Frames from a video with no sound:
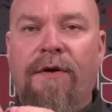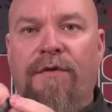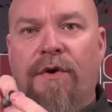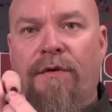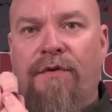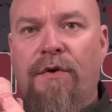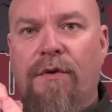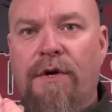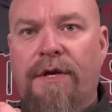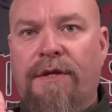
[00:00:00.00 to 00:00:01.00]
if you're if you
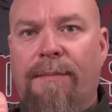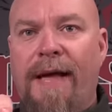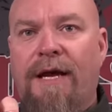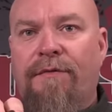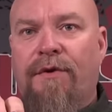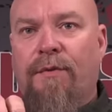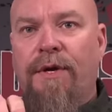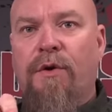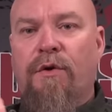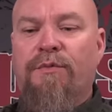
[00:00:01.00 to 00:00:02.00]
look at the back of your
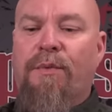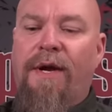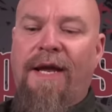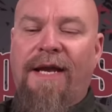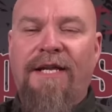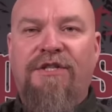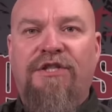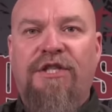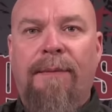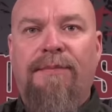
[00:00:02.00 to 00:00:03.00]
recoil spring and it's
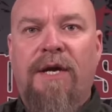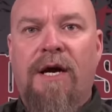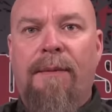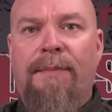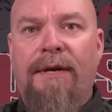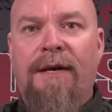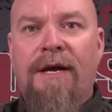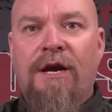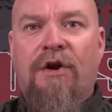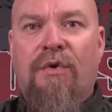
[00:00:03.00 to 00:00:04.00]
chipped up and
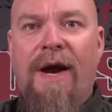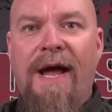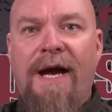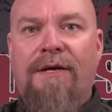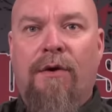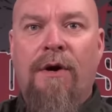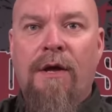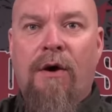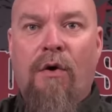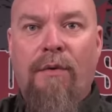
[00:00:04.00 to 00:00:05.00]
cracked or
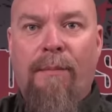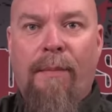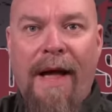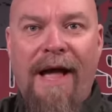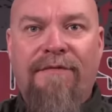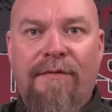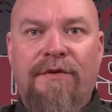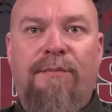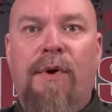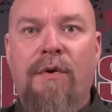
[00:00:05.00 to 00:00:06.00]
or half of
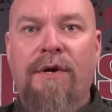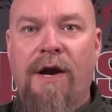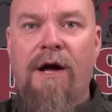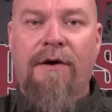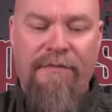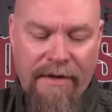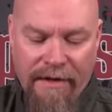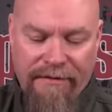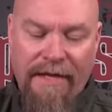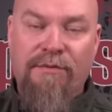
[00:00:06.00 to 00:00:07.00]
it's broken off,
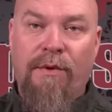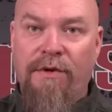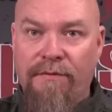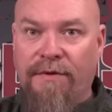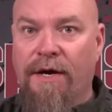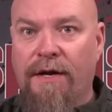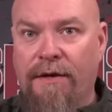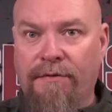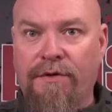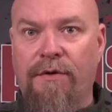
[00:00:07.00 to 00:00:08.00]
that's what you've done
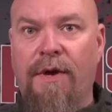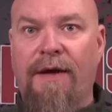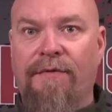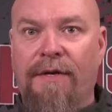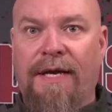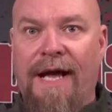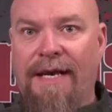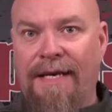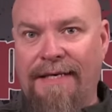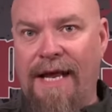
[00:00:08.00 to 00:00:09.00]
is you haven't
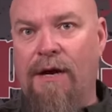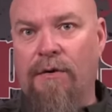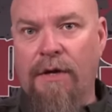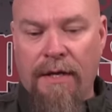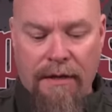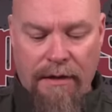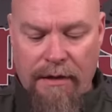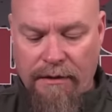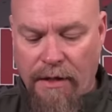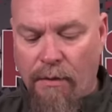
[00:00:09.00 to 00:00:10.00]
gotten it down
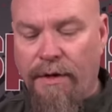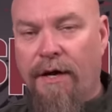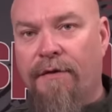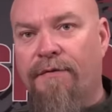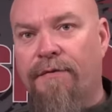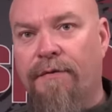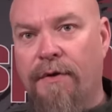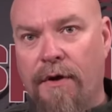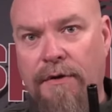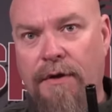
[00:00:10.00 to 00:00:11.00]
uh, low enough
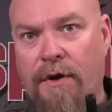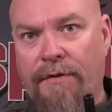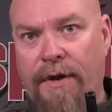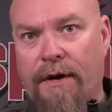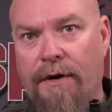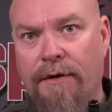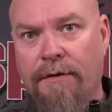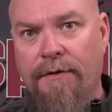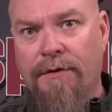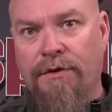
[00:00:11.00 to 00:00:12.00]
on there
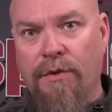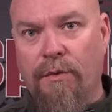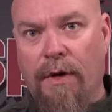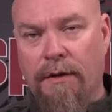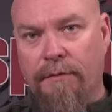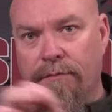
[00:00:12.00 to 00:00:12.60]
to uh,